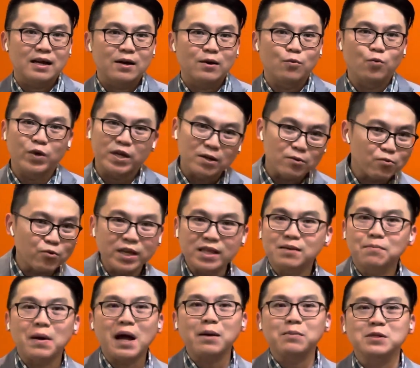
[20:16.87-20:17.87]
We can read the
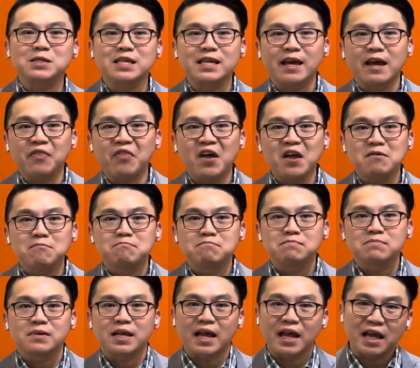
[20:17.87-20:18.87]
Bible together
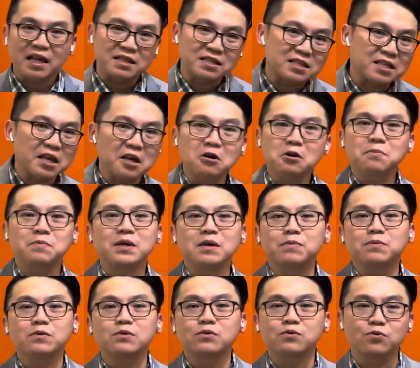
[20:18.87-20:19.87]
and tell
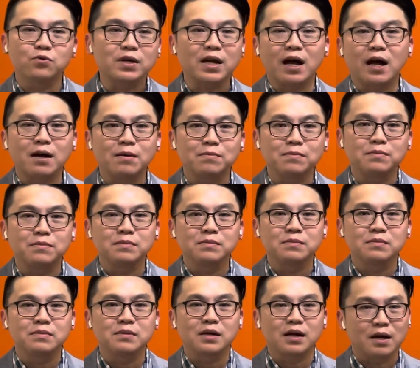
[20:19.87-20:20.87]
people who come
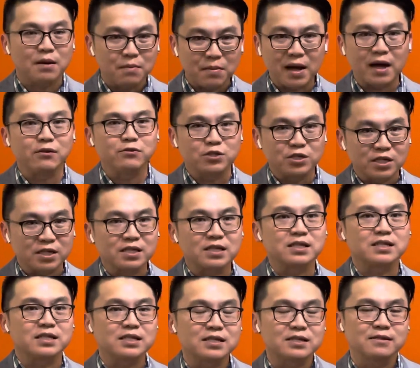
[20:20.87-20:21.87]
about
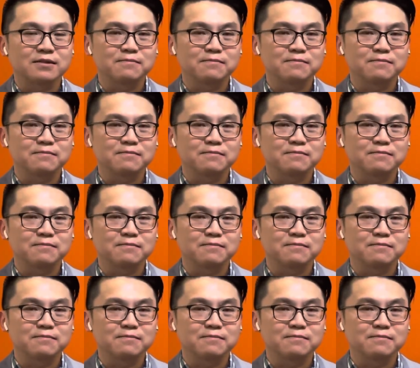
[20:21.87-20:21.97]
Jesus.